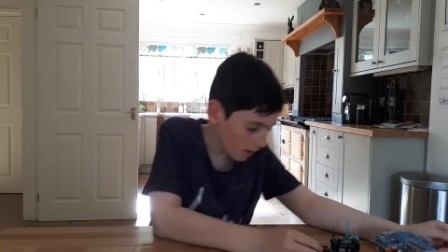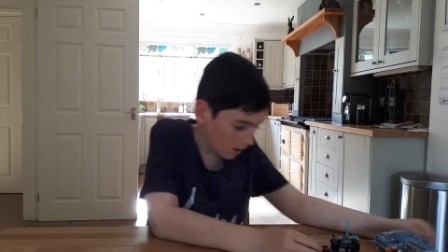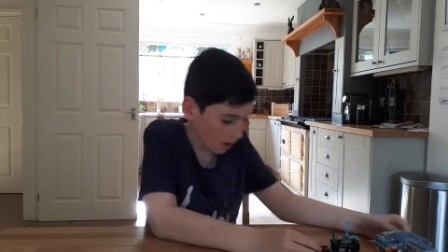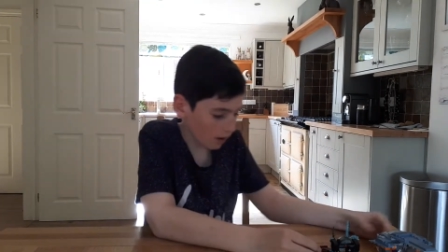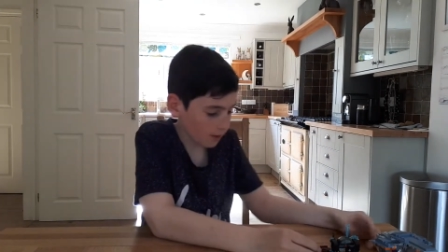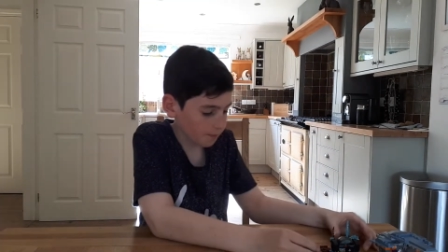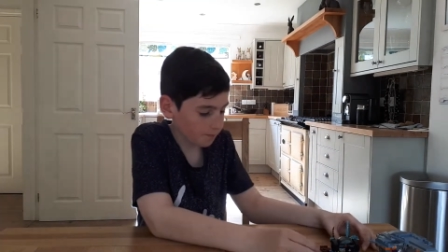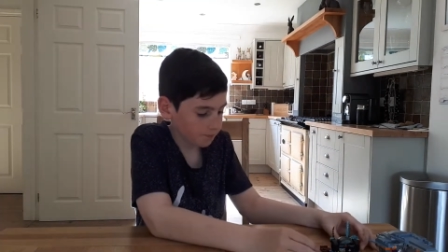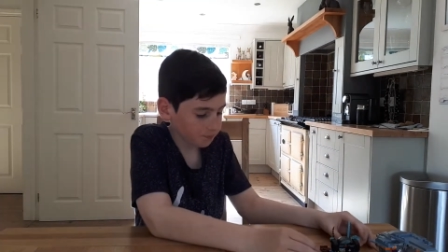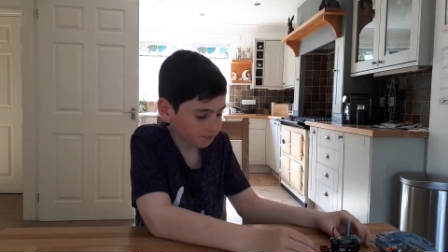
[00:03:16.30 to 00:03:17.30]

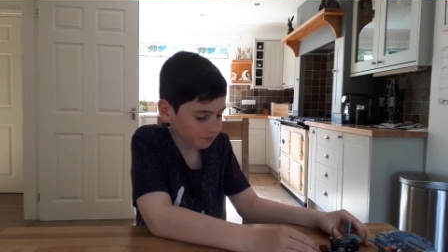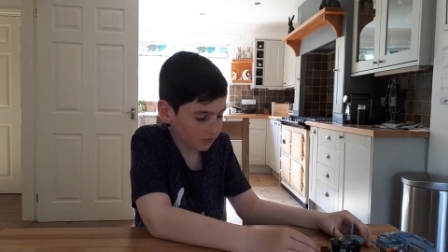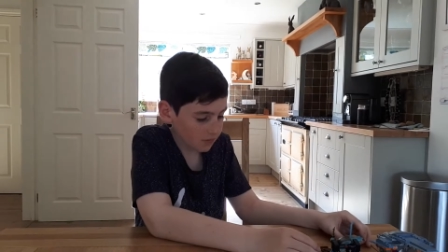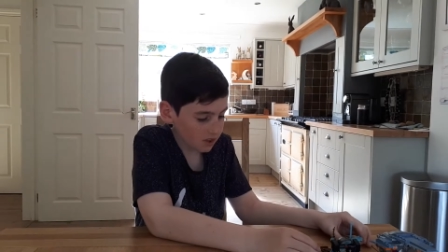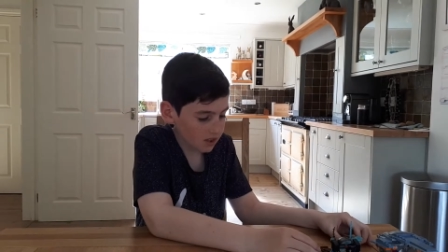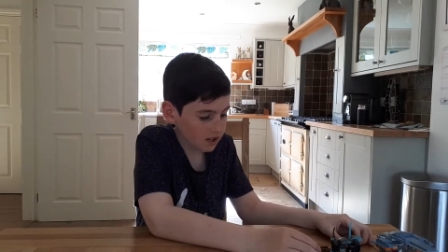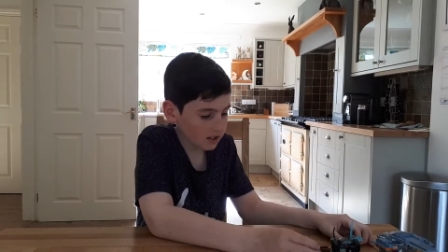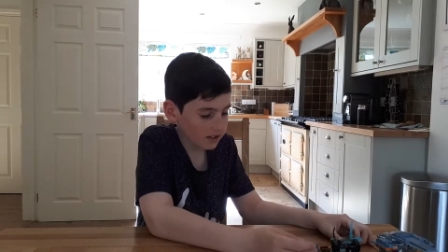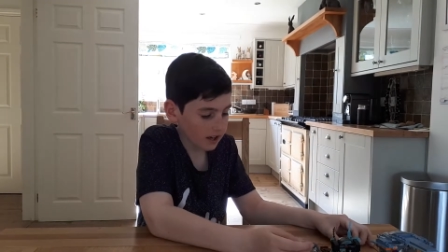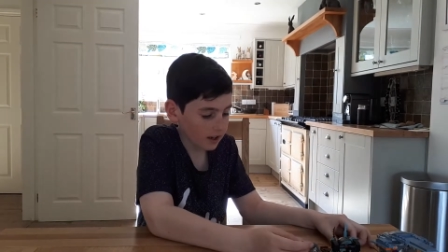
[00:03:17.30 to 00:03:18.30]
Um,
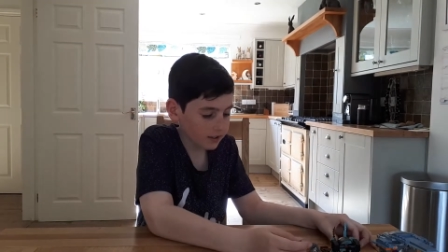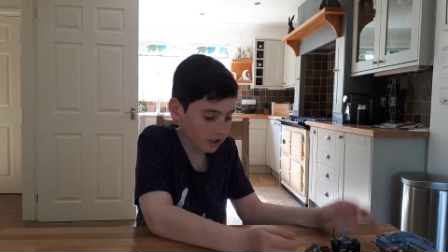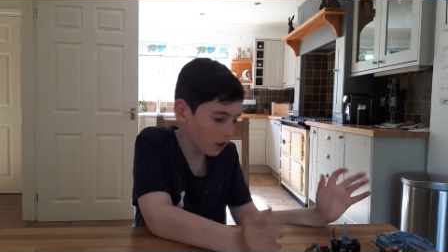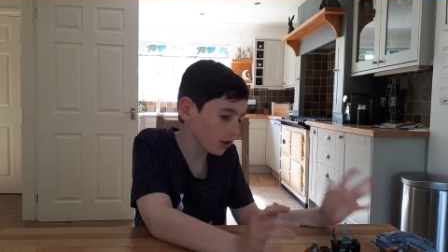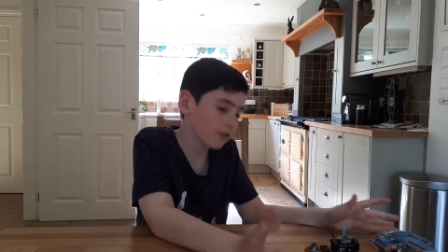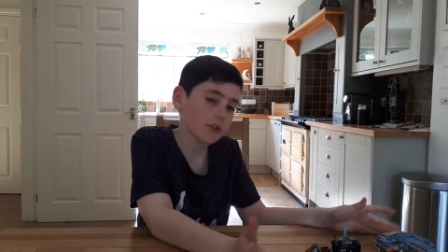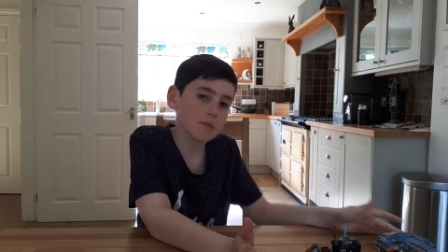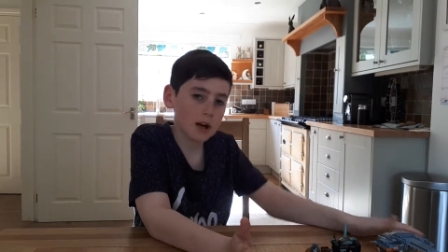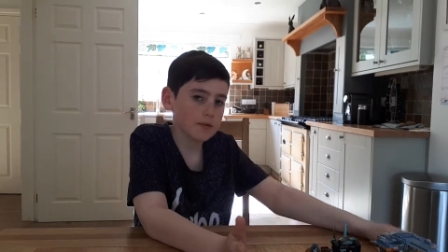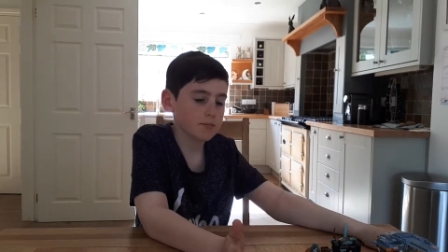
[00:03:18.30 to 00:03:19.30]
yeah, and none of them
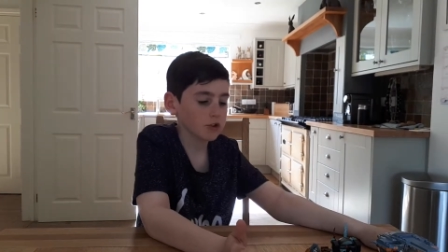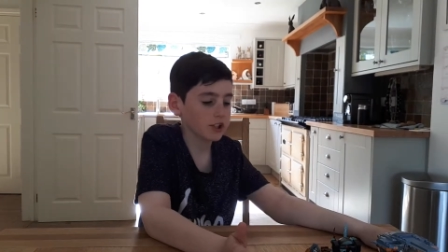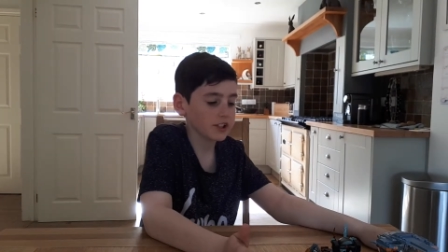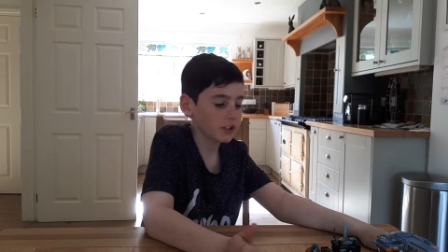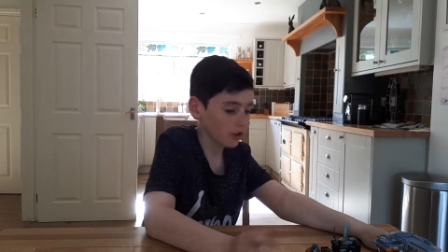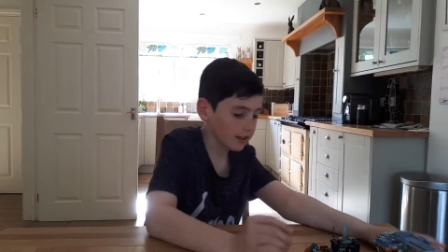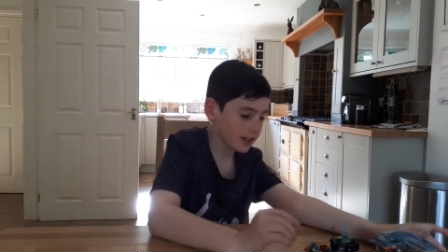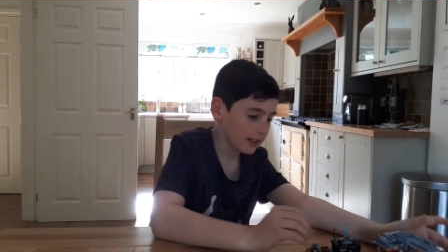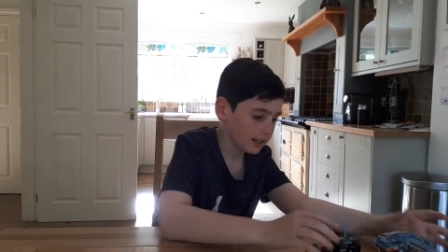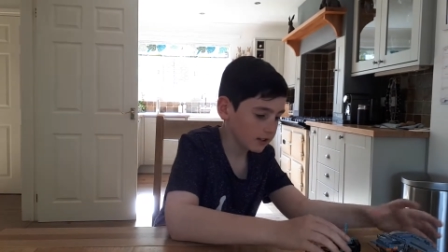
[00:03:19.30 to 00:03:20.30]
have printing on their
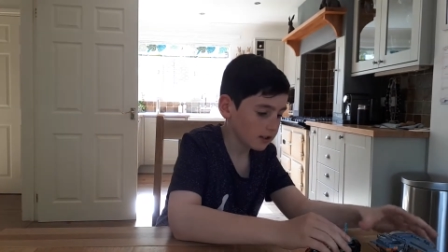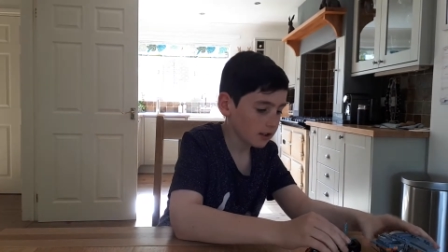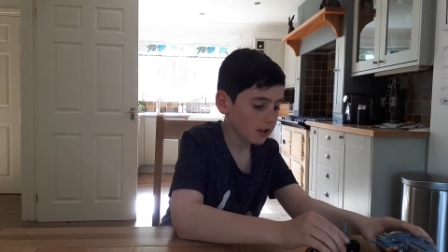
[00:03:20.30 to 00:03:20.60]
legs.